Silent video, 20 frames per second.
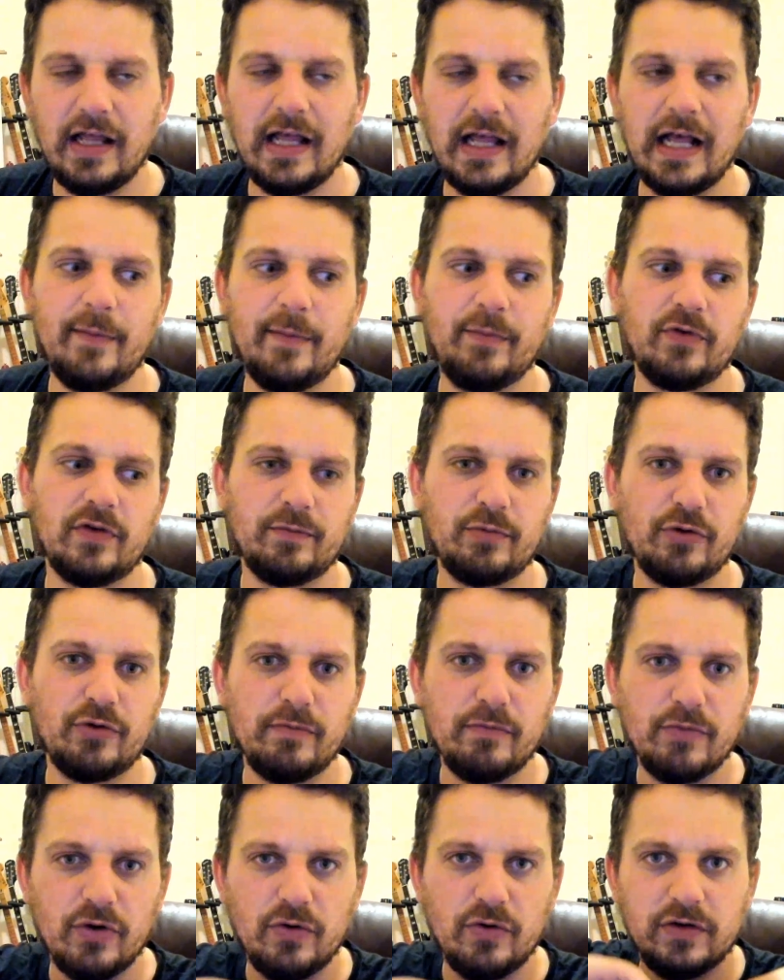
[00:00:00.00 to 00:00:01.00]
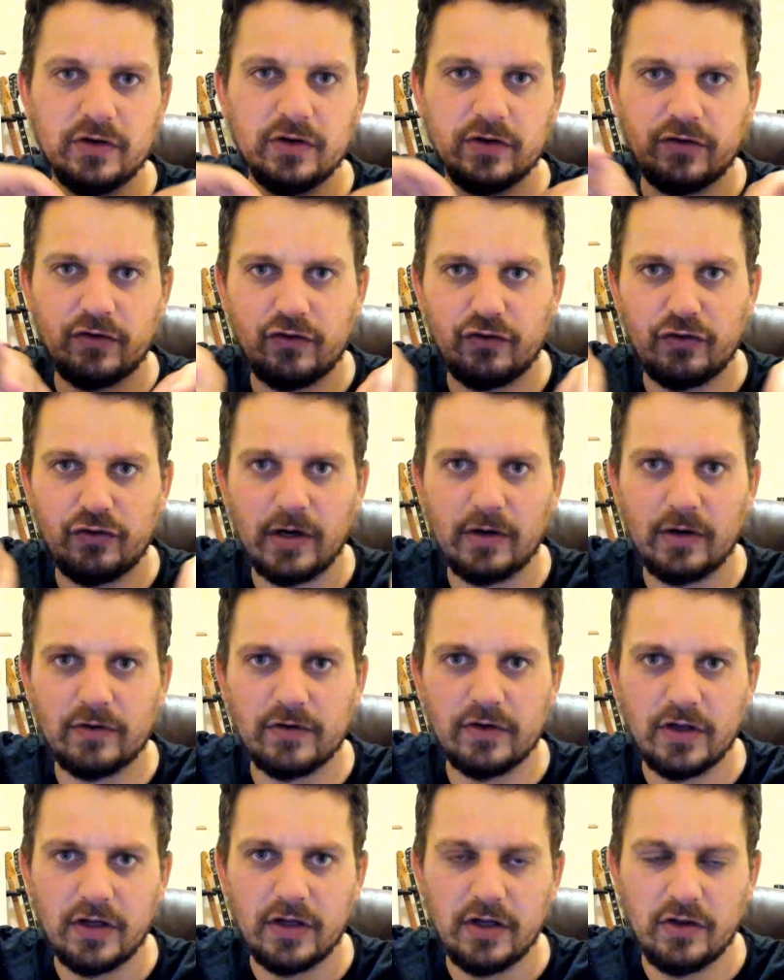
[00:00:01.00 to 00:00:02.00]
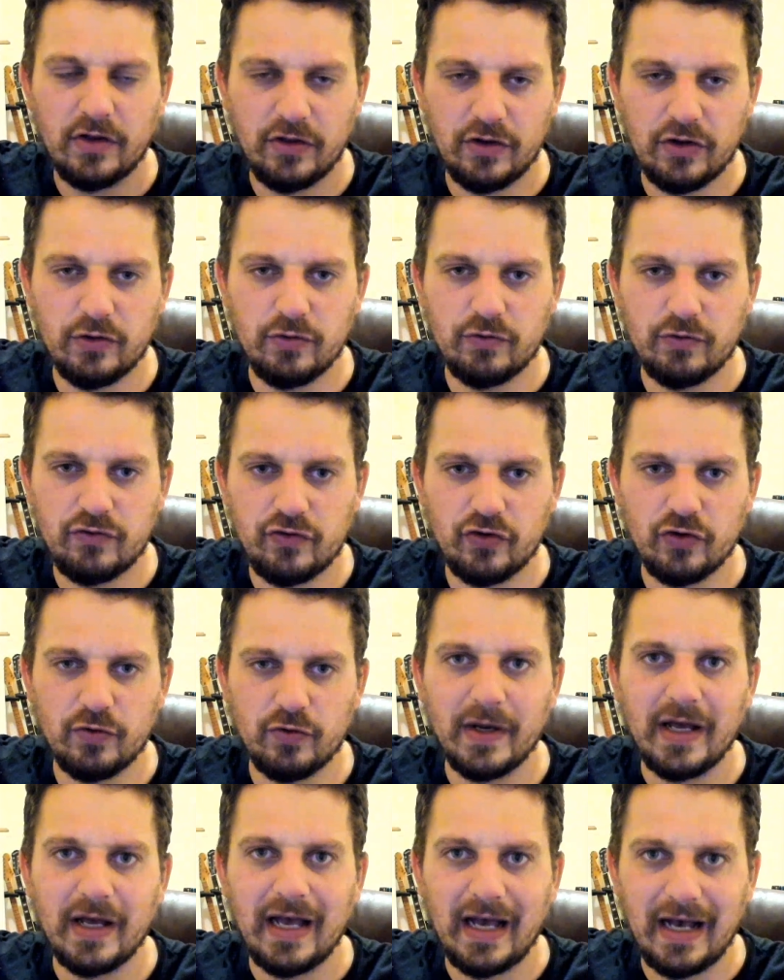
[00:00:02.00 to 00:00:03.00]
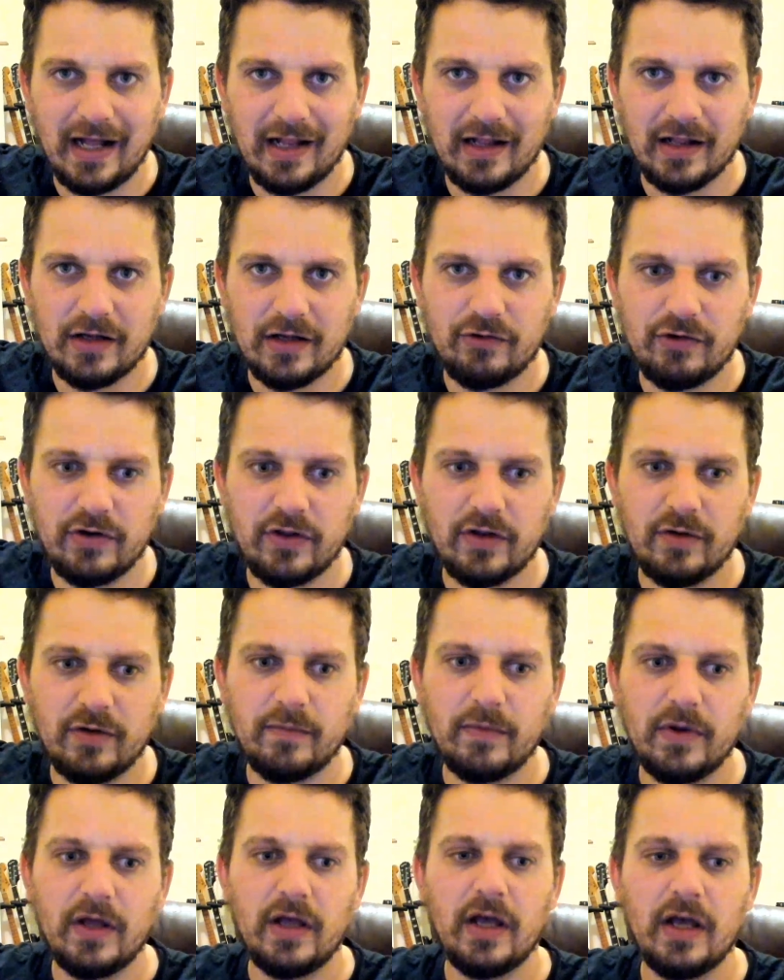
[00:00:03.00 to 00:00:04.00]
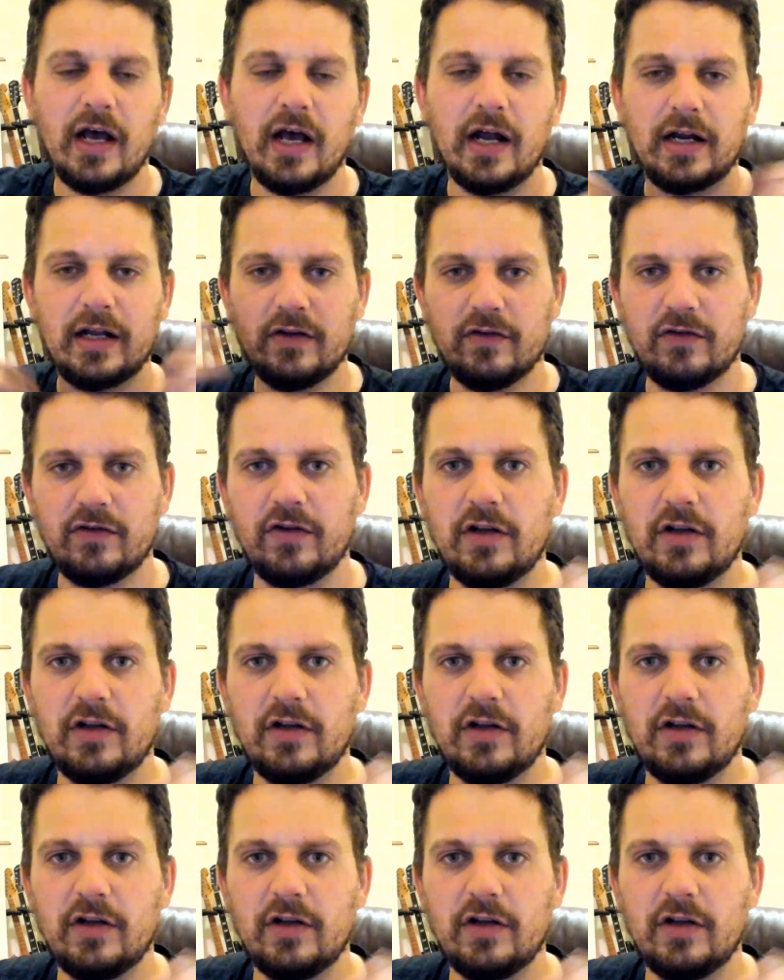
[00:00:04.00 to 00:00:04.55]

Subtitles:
helps promote us throughout the YouTube algorithm, and consider